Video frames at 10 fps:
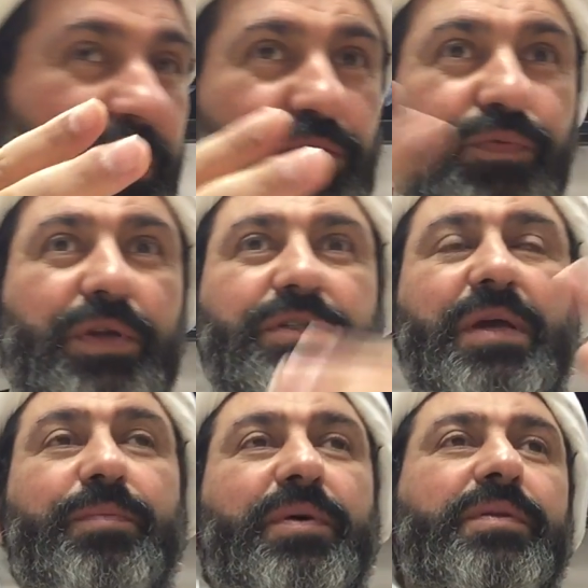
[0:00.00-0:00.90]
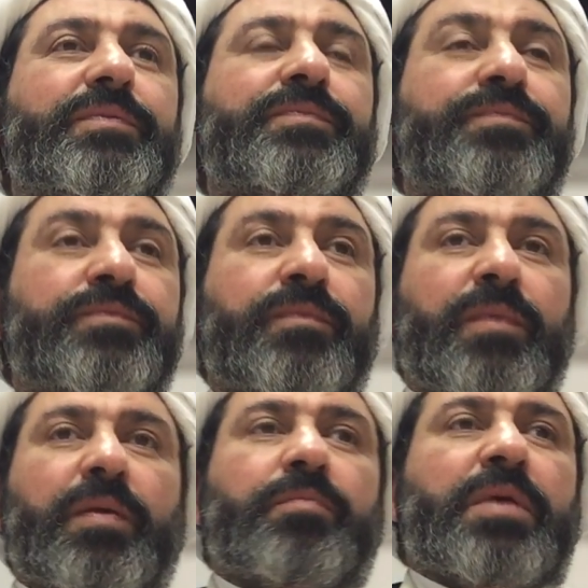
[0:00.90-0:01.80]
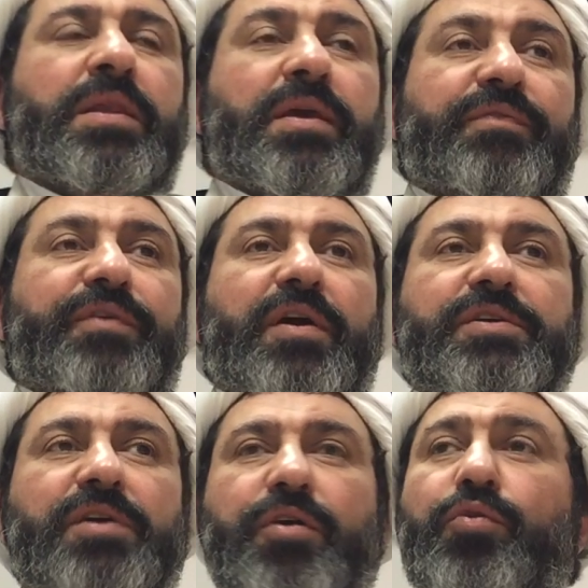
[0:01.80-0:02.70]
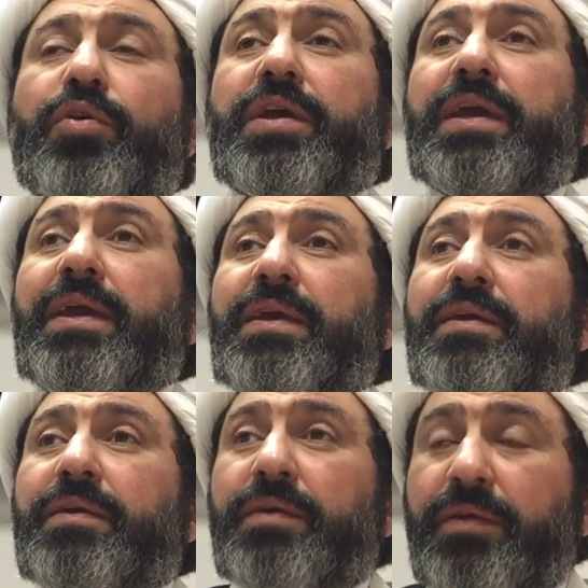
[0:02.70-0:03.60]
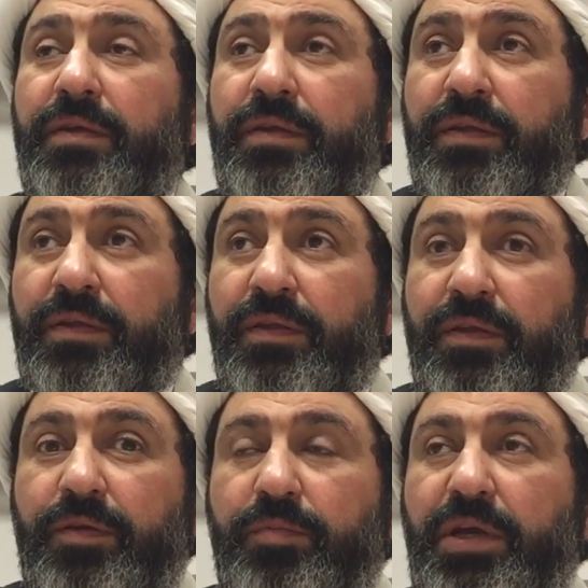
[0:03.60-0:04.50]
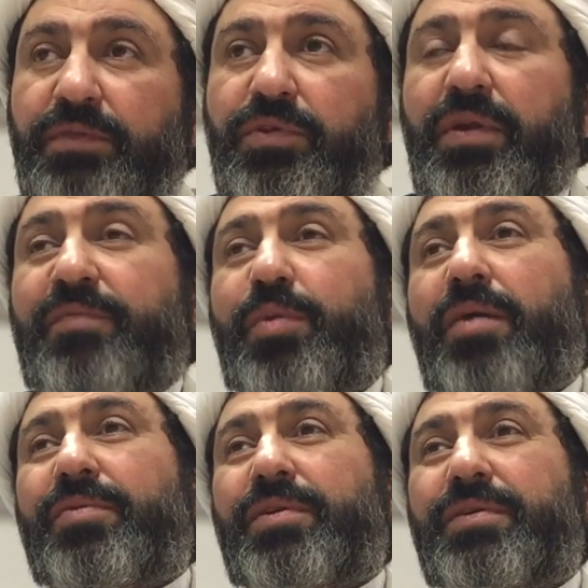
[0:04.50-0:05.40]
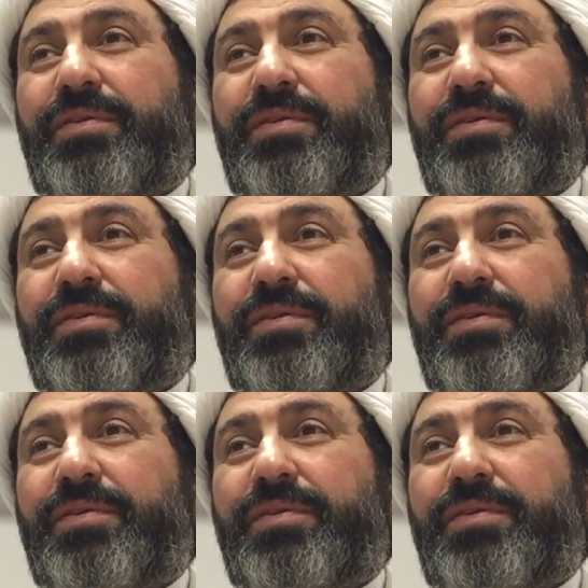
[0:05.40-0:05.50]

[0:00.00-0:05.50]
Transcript: so for example Many of us are okay because we don't have power.